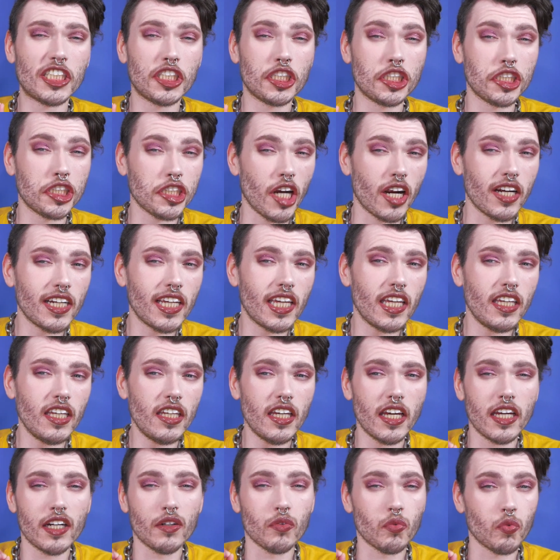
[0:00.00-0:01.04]

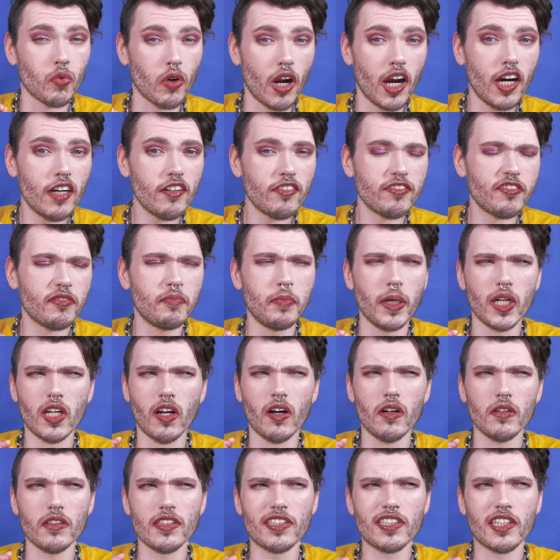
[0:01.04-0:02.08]
chunky and rough, but
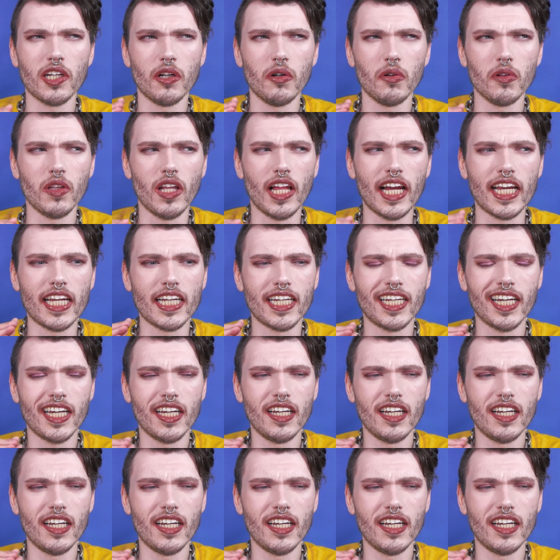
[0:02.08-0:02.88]
also, like,